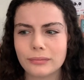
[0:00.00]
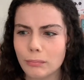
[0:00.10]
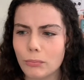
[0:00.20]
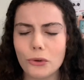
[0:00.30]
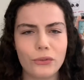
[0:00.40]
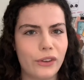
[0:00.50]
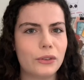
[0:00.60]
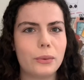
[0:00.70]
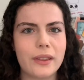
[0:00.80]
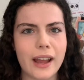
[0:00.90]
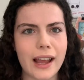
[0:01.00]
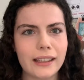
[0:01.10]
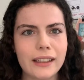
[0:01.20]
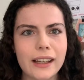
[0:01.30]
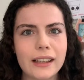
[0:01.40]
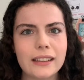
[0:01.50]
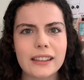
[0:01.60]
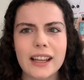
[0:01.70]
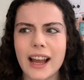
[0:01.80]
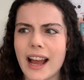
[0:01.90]
more filled with anger,
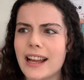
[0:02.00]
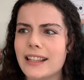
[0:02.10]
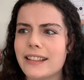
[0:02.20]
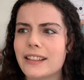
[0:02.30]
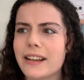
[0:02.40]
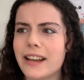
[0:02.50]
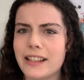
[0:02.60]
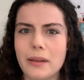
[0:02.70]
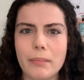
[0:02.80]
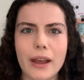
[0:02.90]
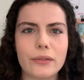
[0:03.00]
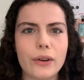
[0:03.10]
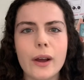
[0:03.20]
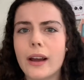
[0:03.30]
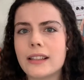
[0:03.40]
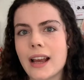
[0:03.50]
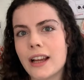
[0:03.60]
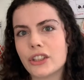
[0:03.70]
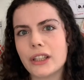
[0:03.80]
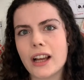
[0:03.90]
and is it better for her to
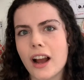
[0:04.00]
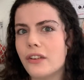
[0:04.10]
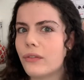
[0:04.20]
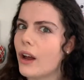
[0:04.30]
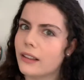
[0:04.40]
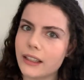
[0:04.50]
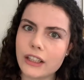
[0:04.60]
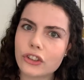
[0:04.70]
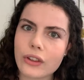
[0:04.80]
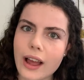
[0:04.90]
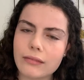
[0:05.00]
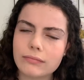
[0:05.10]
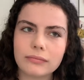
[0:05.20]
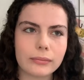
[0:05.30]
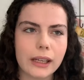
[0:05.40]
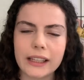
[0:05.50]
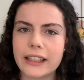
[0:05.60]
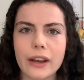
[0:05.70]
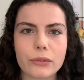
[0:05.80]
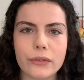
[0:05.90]
actually kind of unleash that and
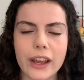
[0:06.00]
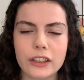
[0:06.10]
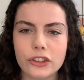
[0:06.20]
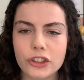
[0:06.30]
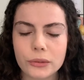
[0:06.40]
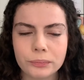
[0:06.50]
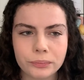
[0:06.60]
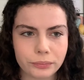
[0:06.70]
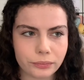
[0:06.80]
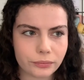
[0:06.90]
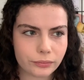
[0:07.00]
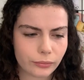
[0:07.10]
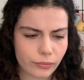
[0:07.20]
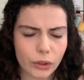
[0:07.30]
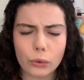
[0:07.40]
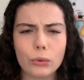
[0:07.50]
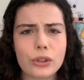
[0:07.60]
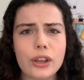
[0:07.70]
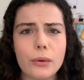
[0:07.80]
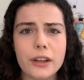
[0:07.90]
get revenge?
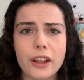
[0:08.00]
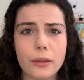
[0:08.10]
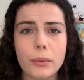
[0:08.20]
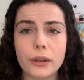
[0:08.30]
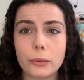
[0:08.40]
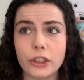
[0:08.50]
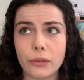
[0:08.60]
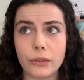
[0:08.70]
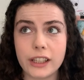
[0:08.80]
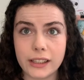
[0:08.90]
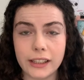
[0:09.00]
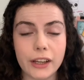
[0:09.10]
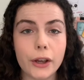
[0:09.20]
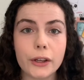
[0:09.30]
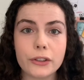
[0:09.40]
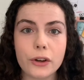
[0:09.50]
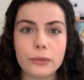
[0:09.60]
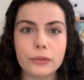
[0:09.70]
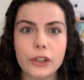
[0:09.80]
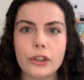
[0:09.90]
Also, another book which I recently heard
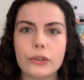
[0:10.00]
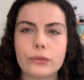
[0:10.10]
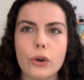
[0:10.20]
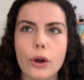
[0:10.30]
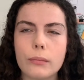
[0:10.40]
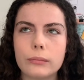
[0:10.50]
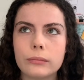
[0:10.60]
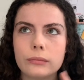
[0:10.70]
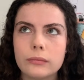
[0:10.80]
of from,